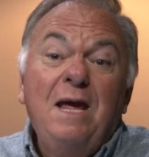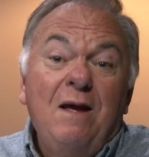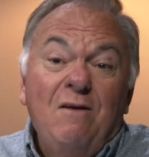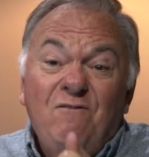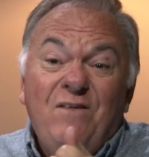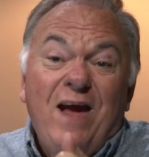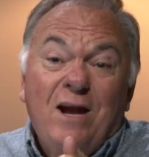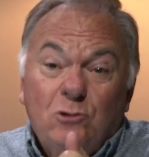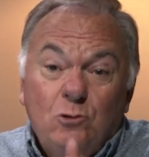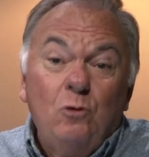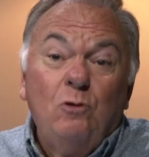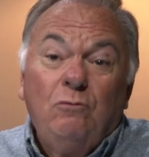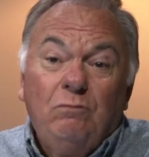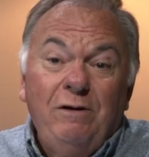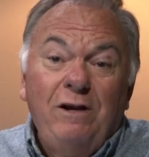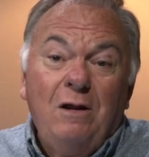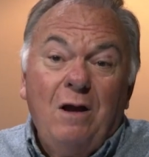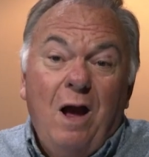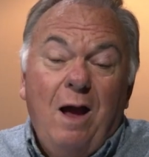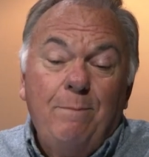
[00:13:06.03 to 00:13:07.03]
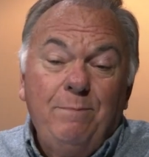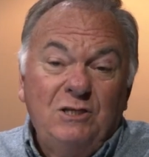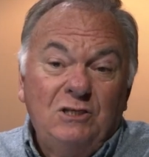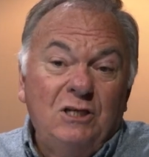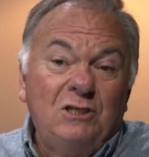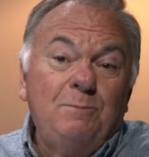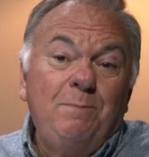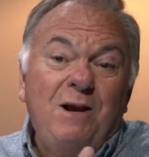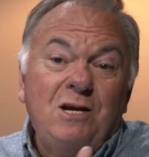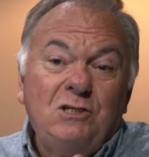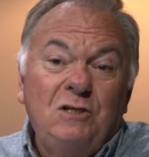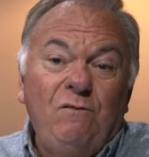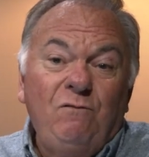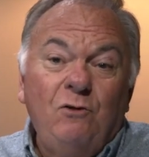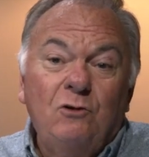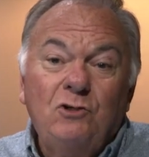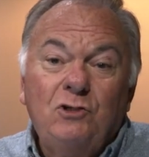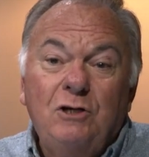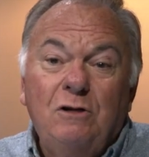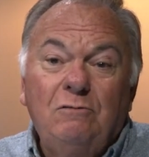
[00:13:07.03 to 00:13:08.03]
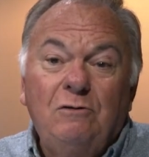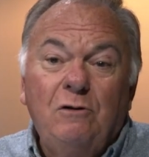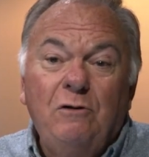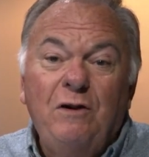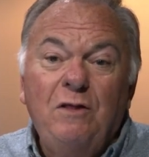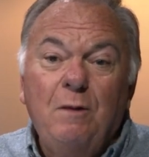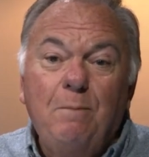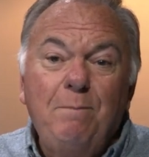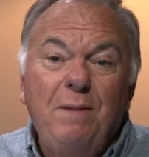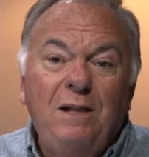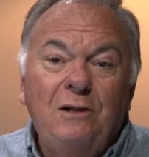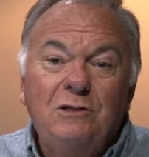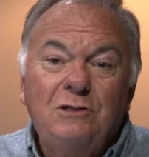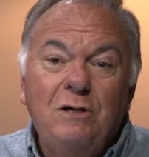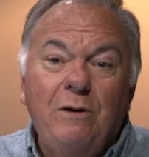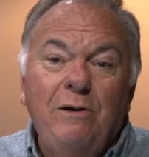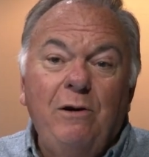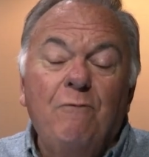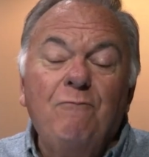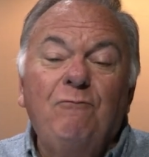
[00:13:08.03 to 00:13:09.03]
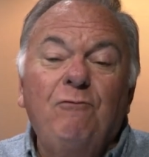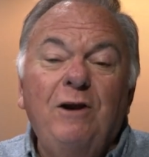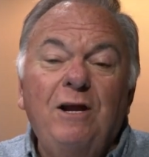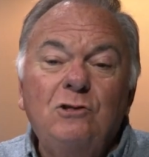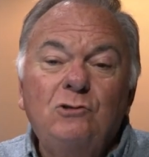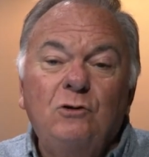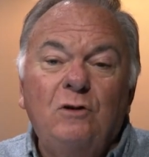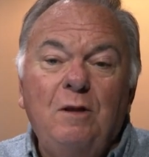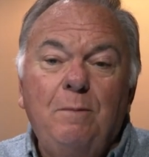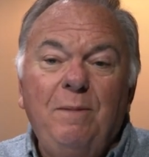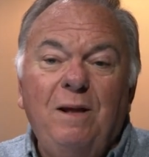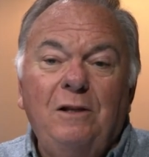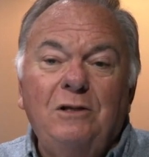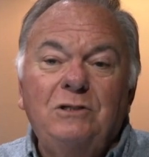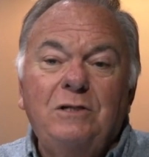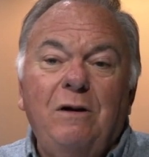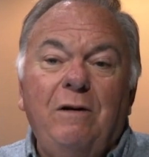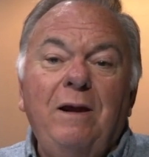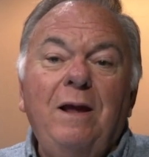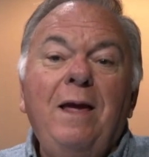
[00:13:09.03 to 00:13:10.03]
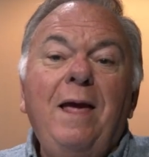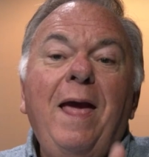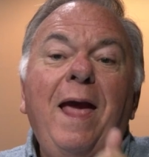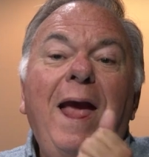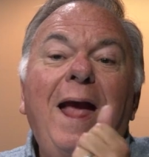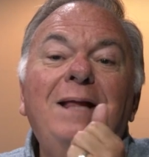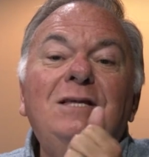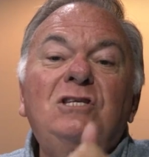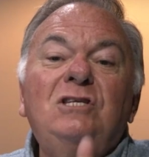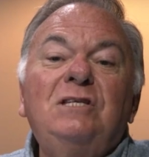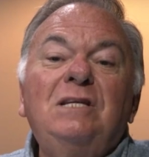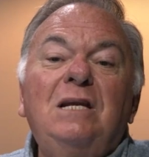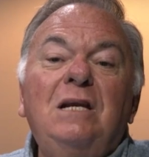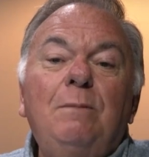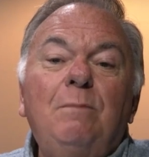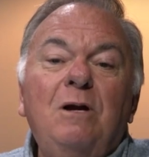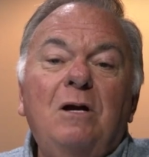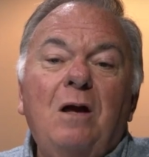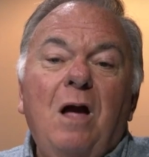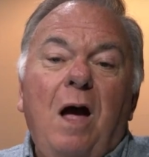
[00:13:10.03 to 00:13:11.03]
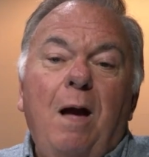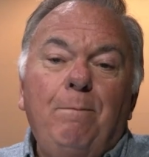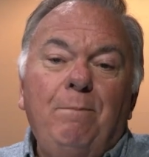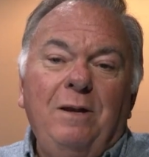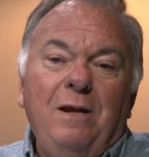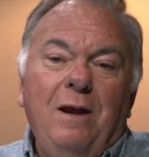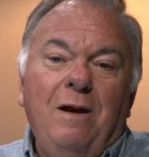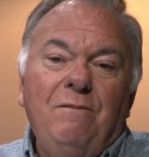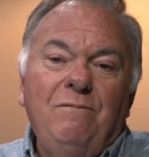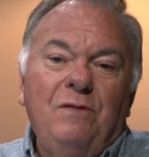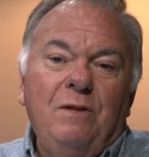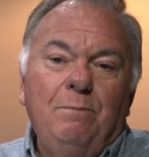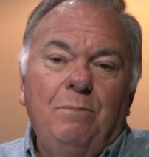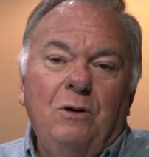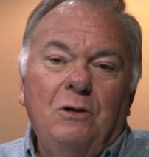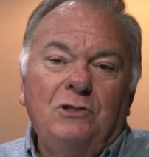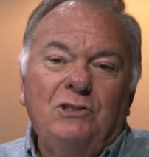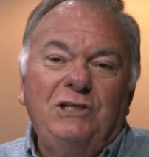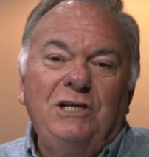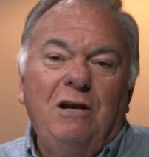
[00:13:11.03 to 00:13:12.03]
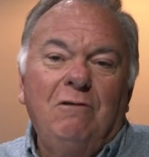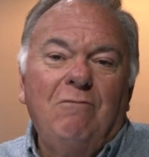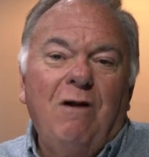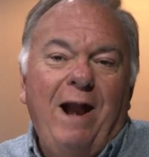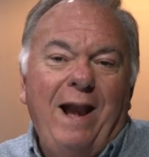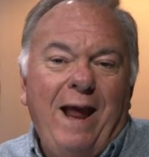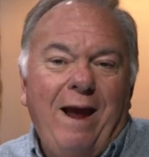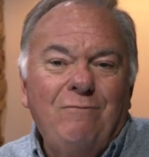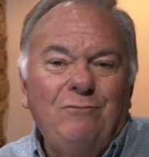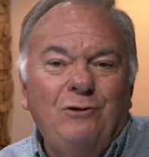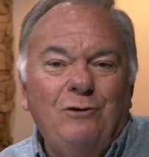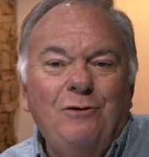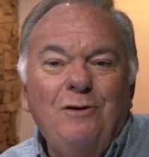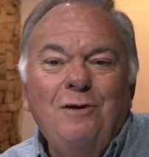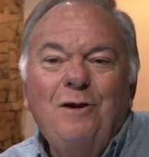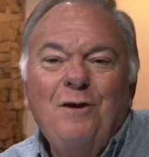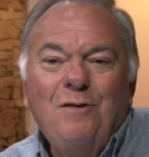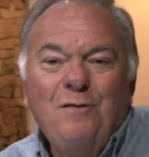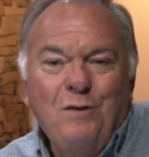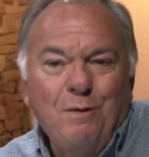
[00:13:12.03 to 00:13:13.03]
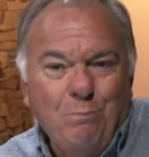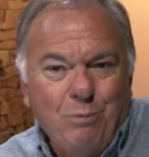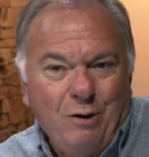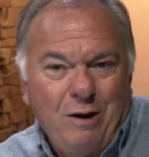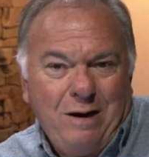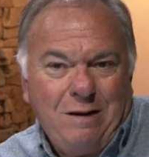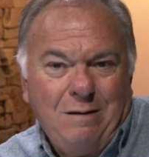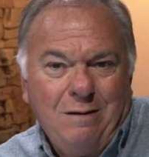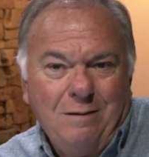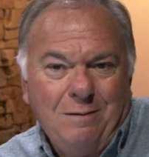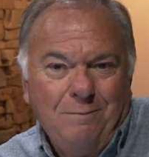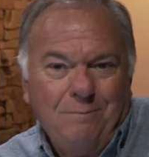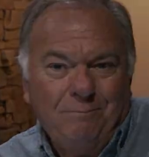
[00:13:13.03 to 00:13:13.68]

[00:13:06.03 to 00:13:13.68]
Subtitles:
In fact, 2 or 3 copies, especially if your children are in the military or friends are in the military, and send them a copy of the book. See you right after the break.